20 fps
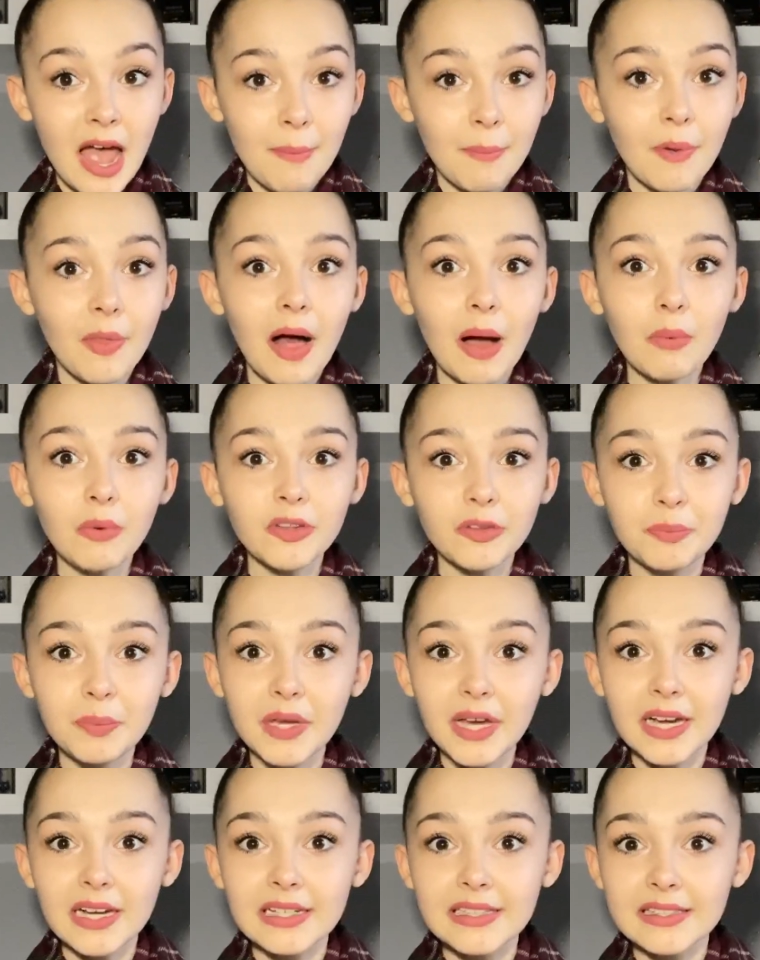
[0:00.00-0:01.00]
But that was
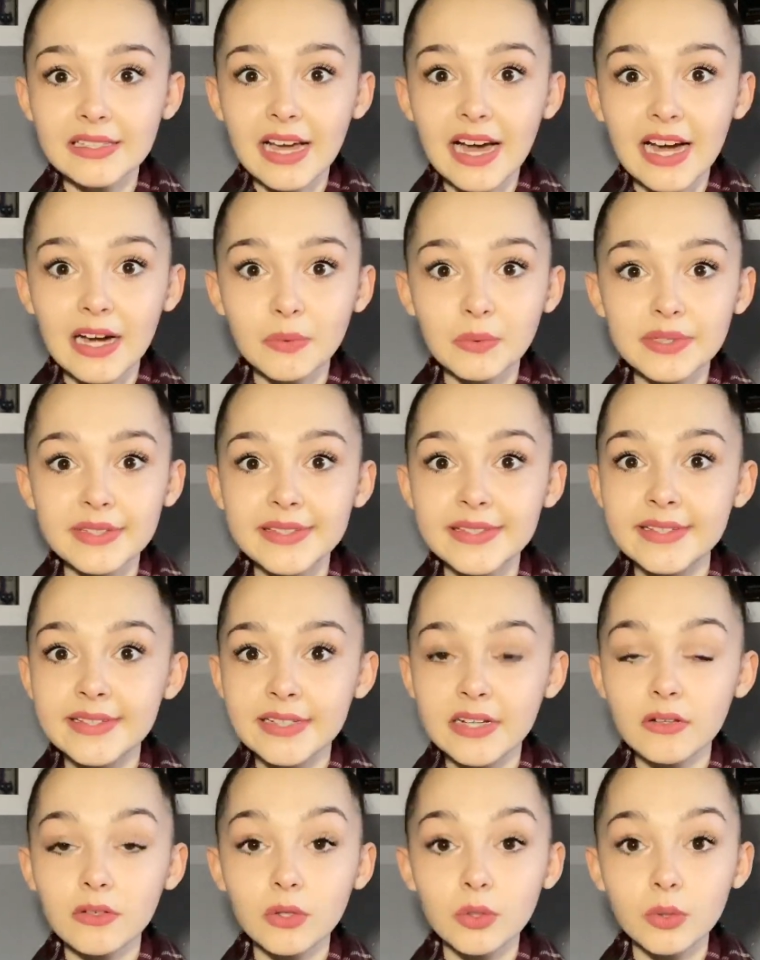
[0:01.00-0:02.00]
because I was
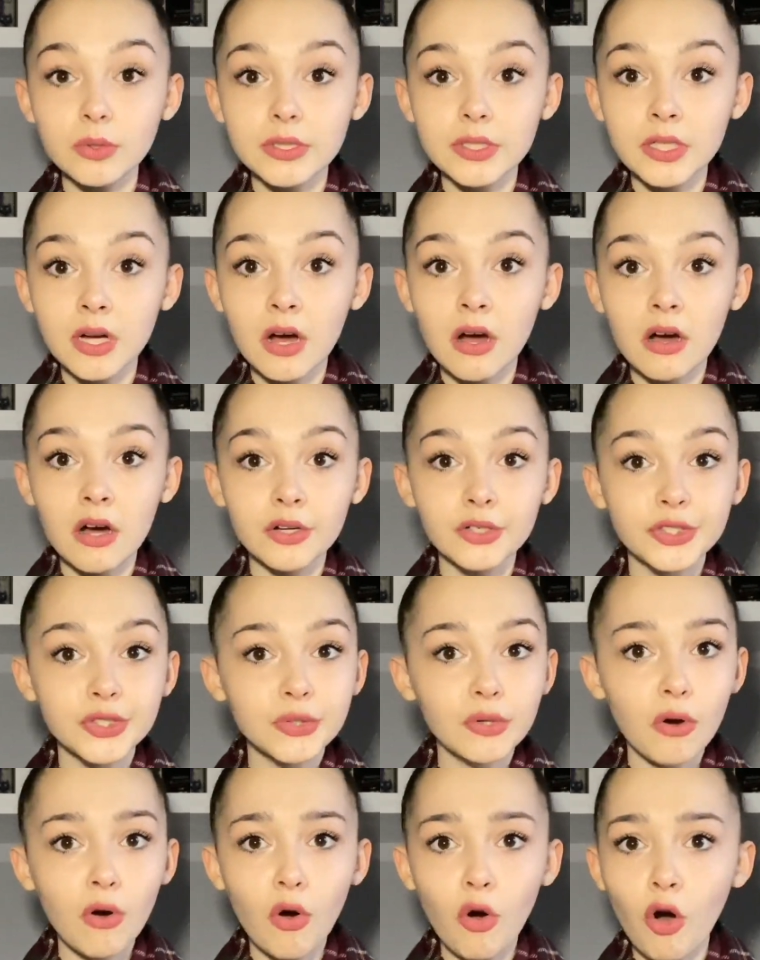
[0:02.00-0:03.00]
still holding on
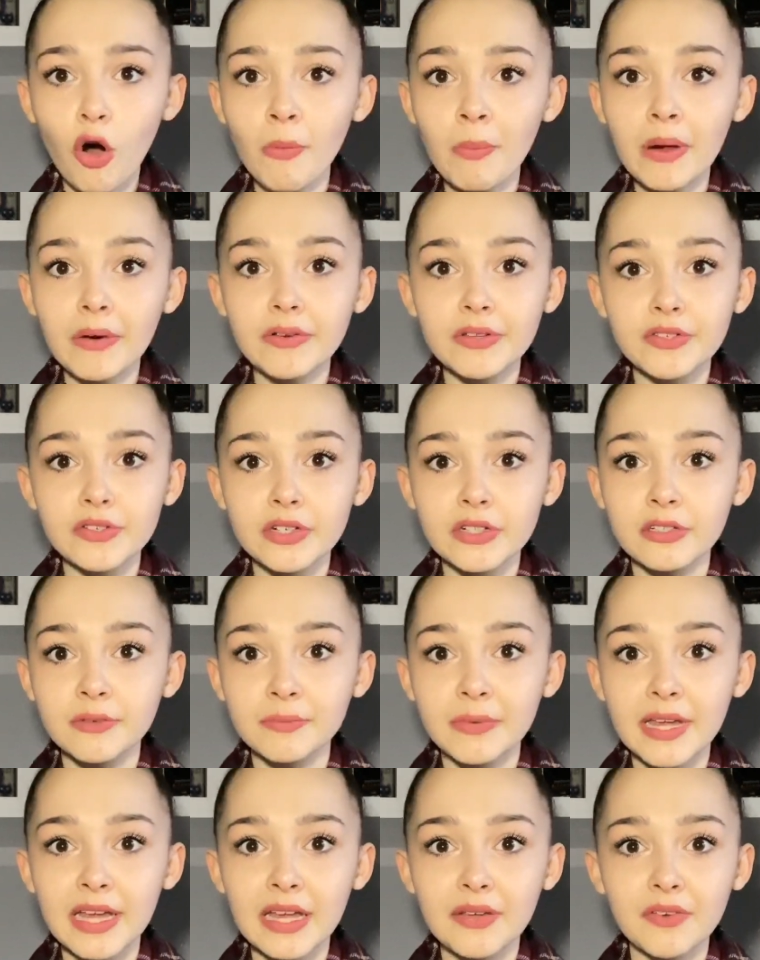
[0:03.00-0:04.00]
to all my restriction
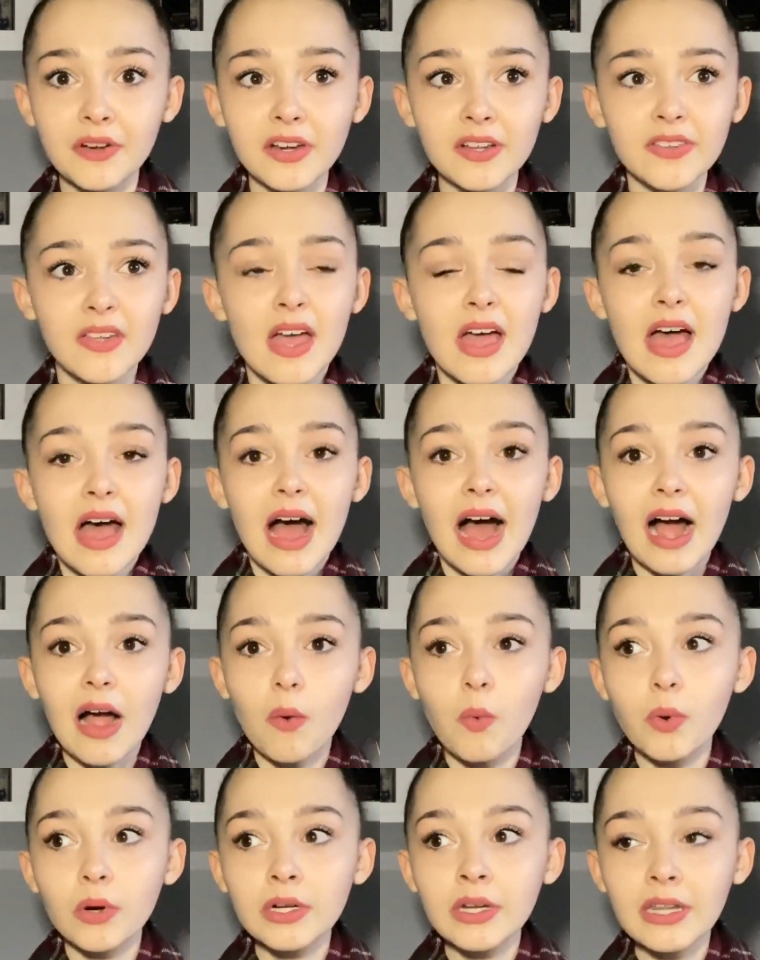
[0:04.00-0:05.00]
behaviors. I
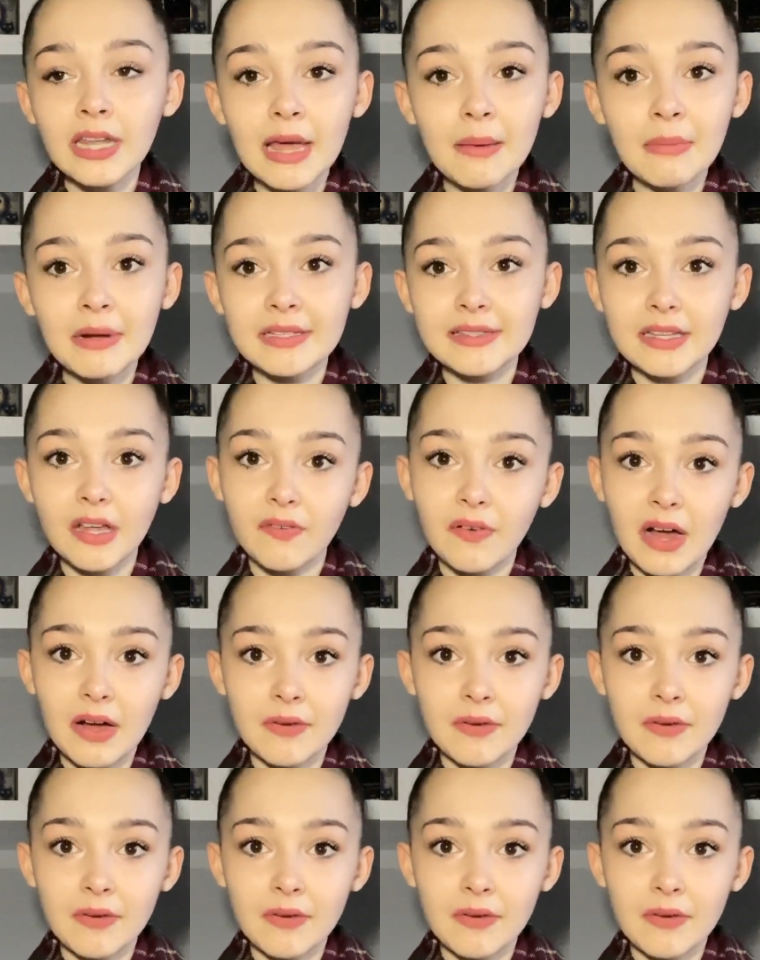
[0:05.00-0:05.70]
wouldn't let myself